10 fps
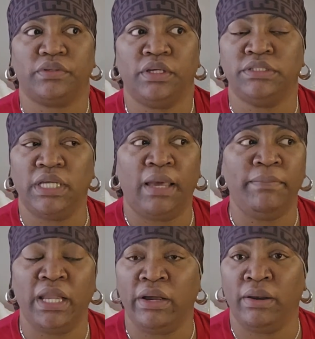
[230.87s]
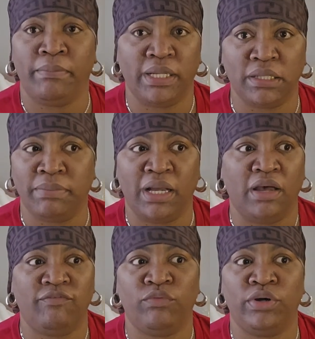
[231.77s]
instead of me and her battle back
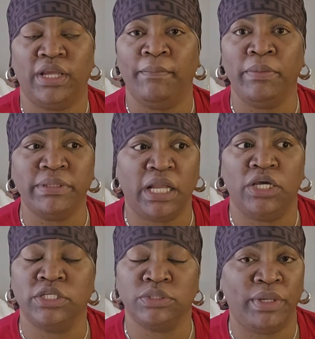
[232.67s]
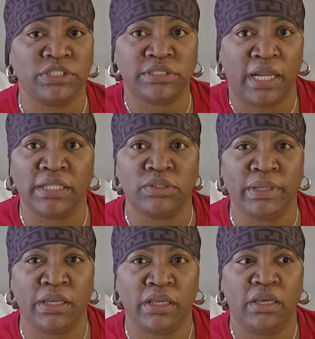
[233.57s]
and forth, I remember tell you, so when she said that to
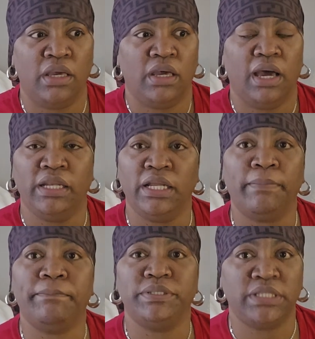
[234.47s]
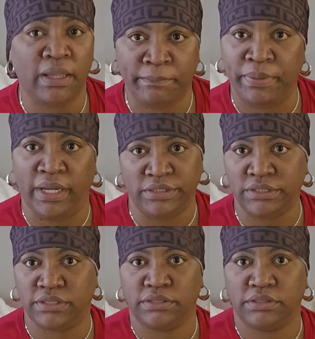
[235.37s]
me, I nearly snap
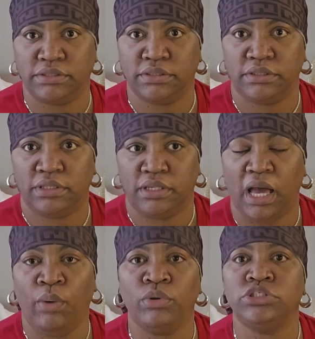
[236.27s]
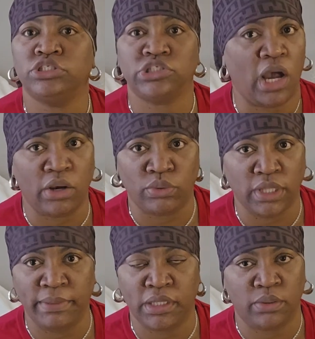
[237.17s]
pants. I was shocked out
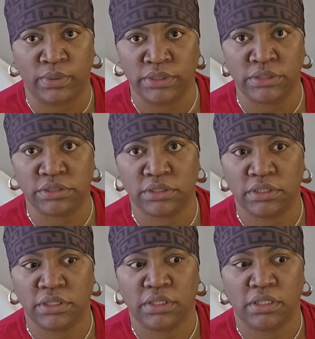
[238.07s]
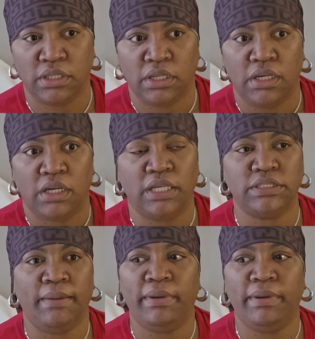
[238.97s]
of my clothes. Cause I'm